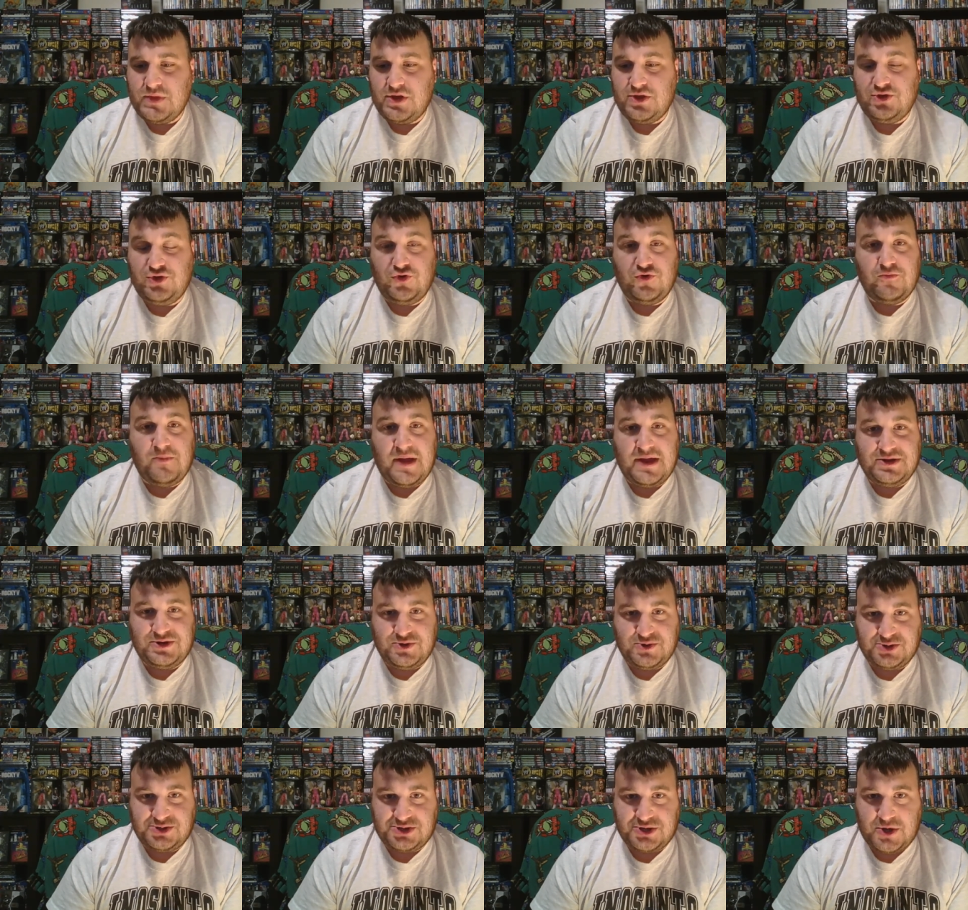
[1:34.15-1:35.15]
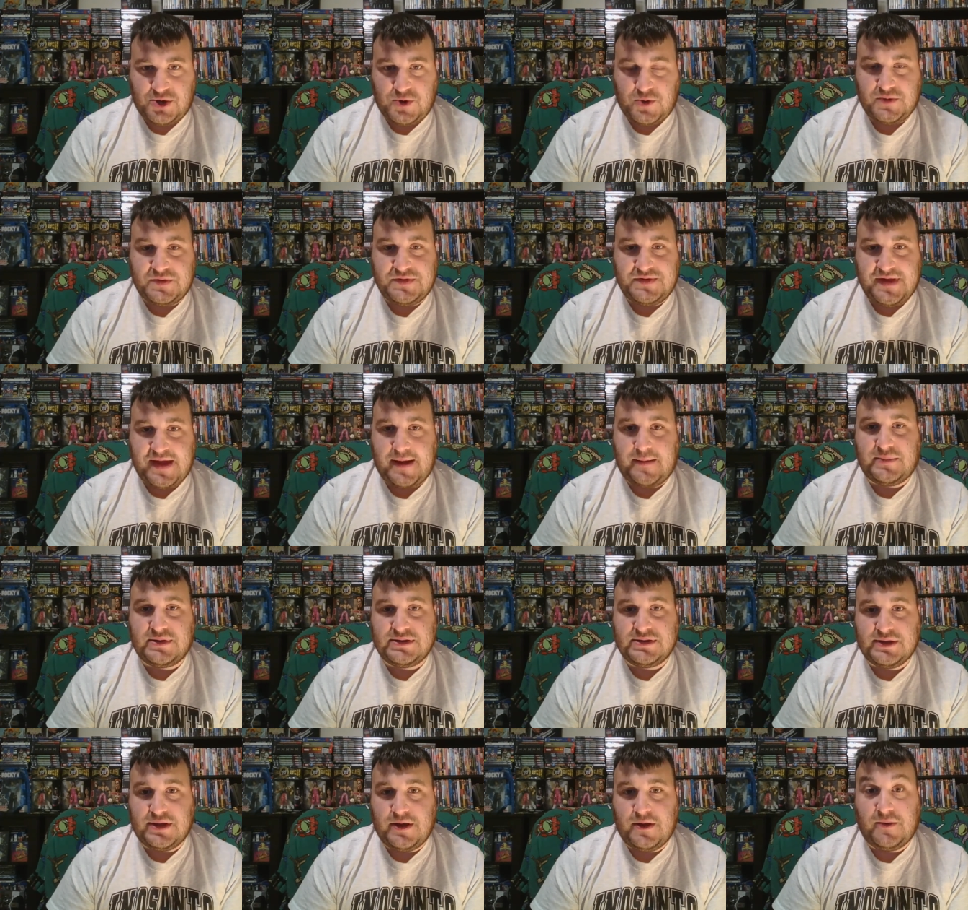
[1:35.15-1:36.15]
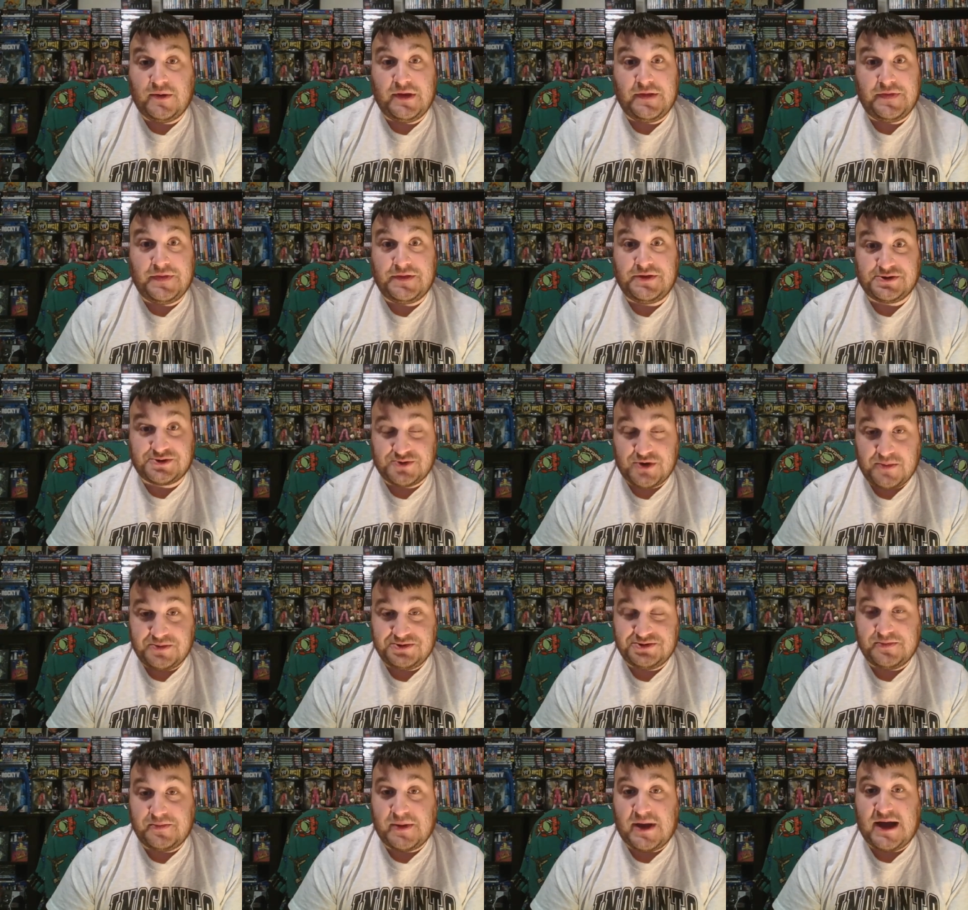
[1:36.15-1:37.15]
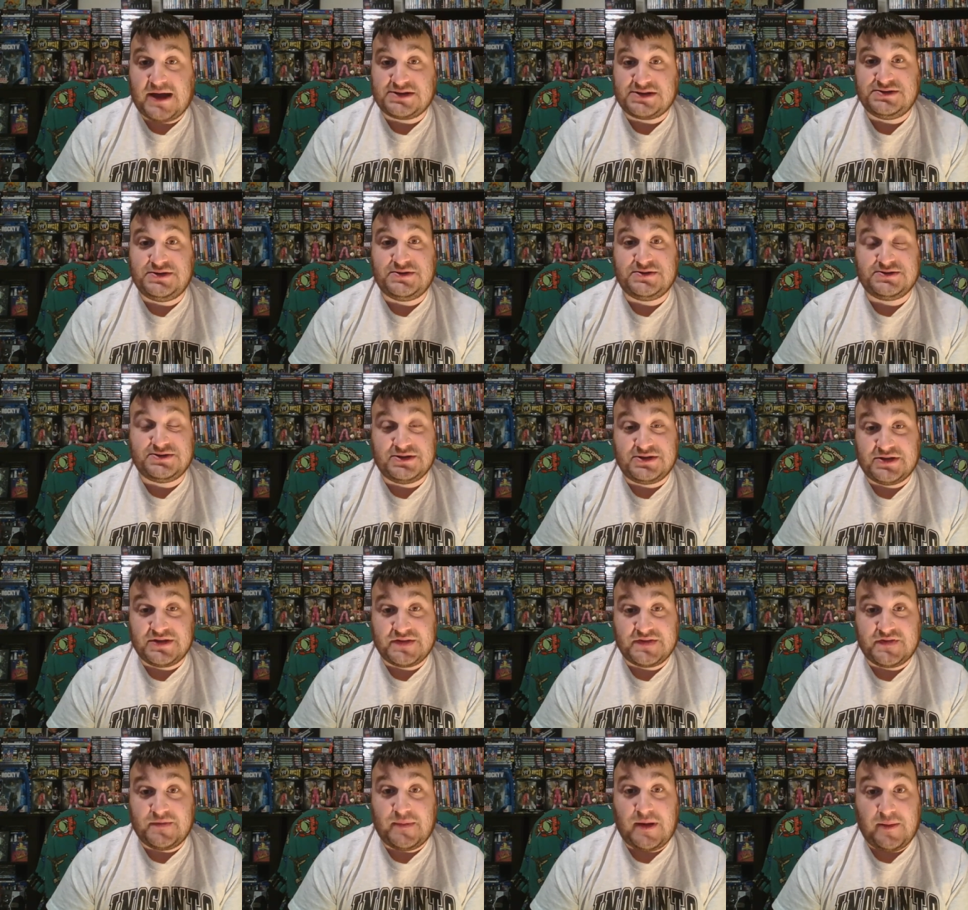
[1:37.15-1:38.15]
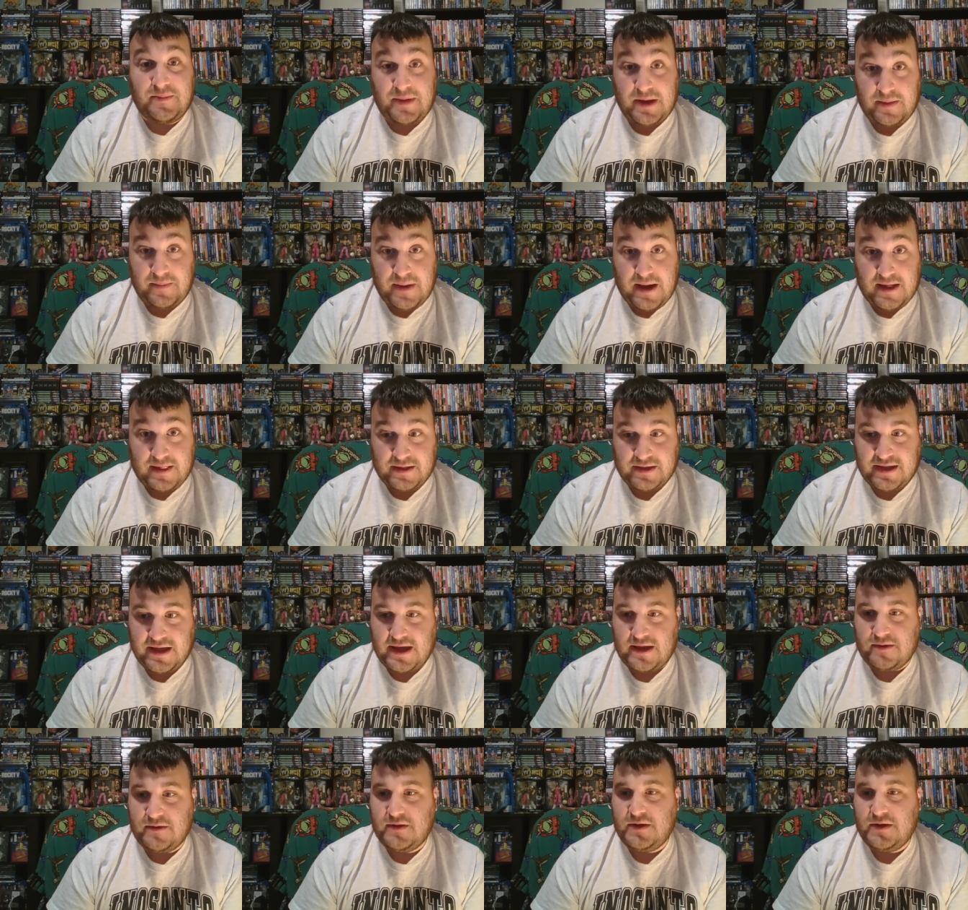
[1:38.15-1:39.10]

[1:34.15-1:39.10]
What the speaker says: you may do so down below in the description box. There's a link to my PayPal account.